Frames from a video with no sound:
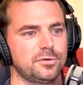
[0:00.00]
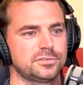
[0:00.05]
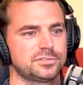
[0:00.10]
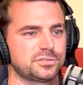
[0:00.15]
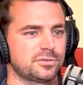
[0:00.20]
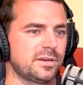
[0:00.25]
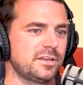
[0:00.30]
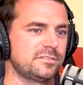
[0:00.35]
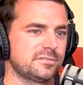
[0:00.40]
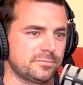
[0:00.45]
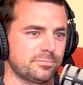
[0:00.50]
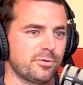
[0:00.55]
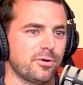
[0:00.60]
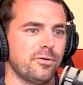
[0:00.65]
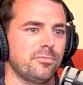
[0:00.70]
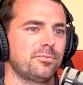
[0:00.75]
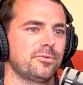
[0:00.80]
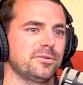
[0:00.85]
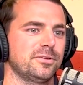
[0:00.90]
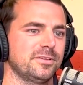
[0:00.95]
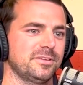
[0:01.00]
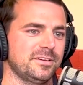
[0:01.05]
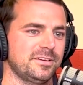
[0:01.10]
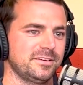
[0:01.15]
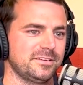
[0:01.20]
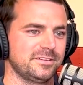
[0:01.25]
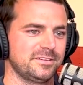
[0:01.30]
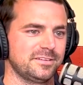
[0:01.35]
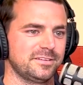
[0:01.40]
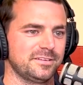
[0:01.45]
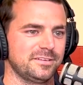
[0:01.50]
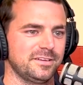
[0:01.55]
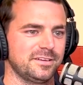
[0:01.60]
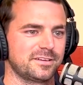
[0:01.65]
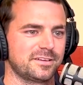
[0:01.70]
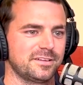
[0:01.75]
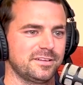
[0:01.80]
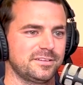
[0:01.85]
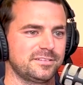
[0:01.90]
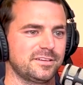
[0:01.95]
it drains appropriately.
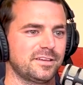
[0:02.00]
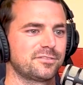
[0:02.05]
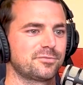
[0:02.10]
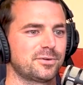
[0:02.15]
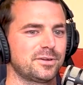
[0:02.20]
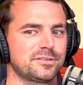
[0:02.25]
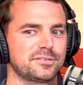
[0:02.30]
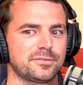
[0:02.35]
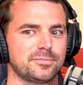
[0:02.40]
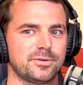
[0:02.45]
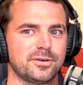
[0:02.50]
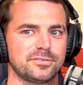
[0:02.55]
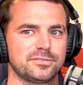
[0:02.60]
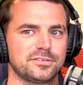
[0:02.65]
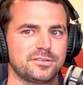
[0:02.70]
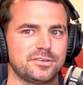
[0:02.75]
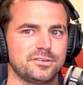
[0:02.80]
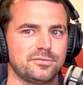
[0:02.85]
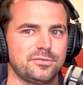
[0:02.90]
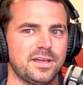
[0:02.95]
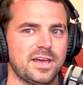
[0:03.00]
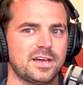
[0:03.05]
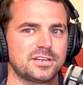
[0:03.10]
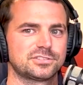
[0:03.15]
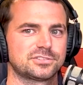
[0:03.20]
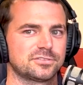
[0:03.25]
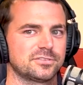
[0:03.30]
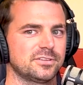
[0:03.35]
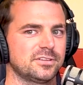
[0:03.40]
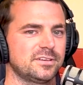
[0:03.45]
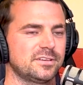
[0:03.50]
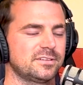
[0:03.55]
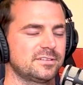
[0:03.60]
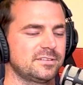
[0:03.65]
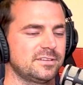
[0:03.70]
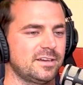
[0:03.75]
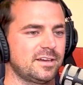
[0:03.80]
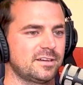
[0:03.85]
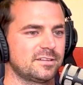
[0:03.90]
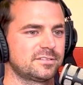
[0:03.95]
It does what it's supposed to do naturally.
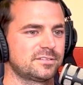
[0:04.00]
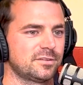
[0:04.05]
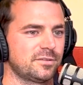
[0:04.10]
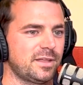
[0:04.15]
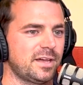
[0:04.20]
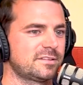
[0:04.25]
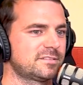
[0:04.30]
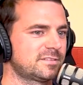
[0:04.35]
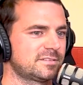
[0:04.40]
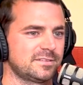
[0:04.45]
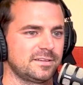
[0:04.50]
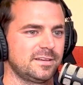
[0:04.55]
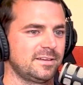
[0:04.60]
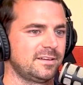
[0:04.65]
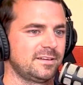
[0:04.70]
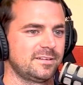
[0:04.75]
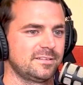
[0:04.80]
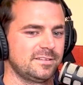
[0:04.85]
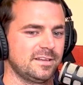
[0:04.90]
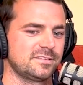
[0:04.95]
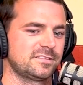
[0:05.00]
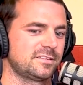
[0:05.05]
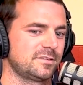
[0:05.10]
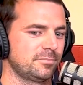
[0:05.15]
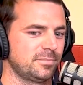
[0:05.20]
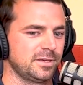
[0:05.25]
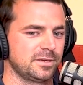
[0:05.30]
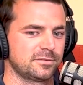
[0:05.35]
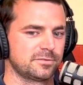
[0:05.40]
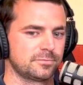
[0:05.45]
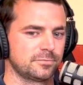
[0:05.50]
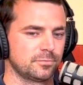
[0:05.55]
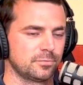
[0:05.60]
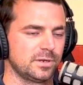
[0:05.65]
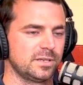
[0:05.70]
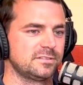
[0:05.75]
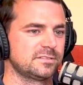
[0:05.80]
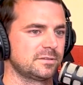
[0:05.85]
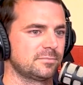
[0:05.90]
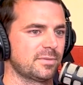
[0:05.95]
Yeah. So that's the big
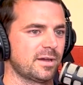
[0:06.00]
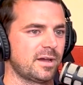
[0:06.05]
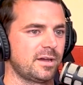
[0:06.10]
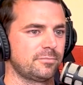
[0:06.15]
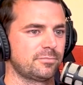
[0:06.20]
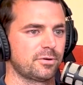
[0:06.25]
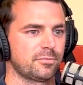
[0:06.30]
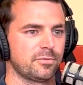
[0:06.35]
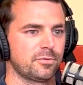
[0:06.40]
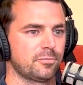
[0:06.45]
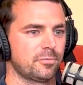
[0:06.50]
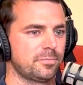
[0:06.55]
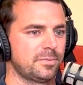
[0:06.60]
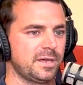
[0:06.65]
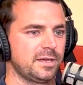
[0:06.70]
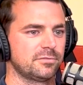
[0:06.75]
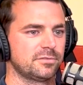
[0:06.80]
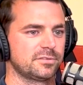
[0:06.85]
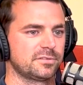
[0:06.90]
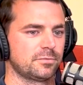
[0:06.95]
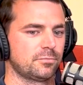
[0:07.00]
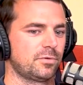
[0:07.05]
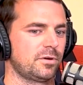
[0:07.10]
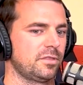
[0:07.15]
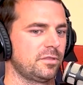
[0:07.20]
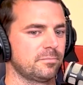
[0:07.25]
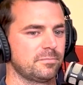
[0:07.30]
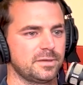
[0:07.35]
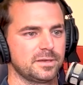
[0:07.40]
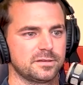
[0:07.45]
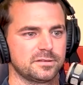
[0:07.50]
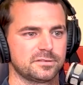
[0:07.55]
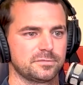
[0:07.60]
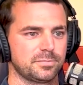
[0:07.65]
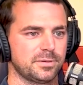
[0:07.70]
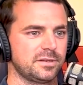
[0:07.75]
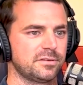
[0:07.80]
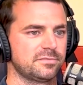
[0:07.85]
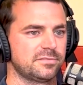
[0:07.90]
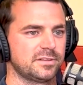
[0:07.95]
reason behind permeable pavers, and one of the
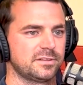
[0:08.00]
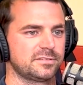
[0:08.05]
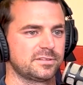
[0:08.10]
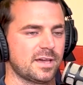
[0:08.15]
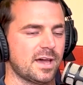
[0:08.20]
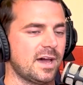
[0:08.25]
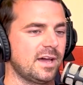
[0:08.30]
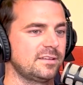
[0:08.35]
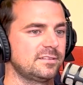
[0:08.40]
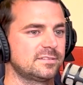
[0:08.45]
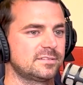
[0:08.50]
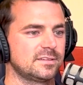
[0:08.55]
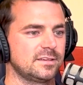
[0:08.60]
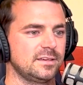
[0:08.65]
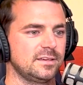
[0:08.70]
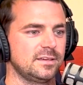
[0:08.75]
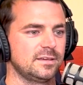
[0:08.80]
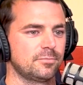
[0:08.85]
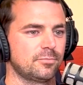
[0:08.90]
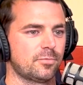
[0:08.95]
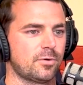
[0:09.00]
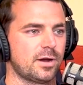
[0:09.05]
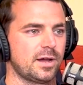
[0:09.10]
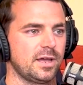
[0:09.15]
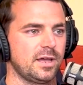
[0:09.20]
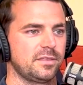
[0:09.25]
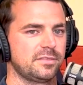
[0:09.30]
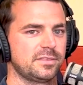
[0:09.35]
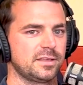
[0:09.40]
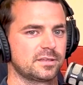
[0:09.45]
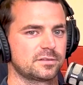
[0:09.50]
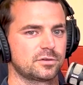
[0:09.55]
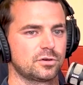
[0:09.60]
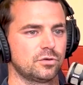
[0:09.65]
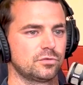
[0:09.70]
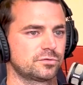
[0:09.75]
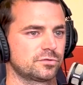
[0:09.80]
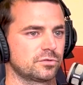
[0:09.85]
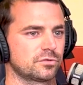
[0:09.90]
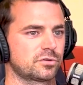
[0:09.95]
biggest benefits I see, and why I think
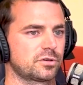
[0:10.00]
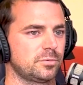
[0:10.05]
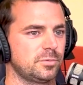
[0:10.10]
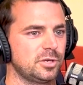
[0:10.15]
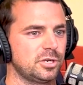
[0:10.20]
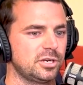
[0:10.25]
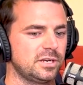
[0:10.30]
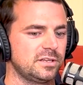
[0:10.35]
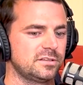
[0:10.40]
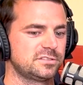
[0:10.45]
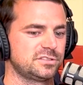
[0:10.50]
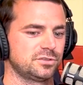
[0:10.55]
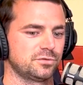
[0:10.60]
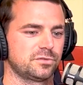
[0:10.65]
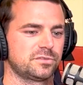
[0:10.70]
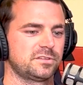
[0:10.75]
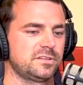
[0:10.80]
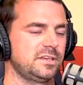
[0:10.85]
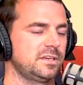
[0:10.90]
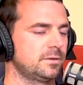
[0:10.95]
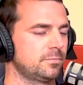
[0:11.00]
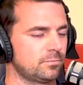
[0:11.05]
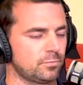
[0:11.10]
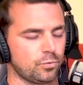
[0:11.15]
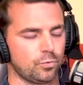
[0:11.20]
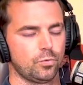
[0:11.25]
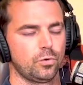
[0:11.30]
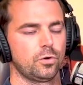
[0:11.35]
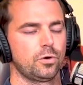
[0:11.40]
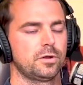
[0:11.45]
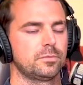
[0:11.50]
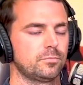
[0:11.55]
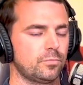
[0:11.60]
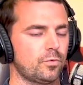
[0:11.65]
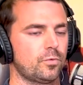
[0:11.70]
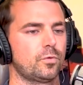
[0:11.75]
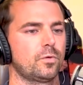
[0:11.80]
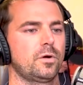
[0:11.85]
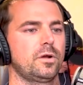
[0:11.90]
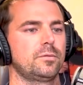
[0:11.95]
coastal communities, you'll see it more and
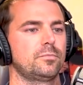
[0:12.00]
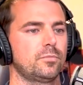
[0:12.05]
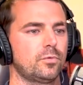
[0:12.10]
more and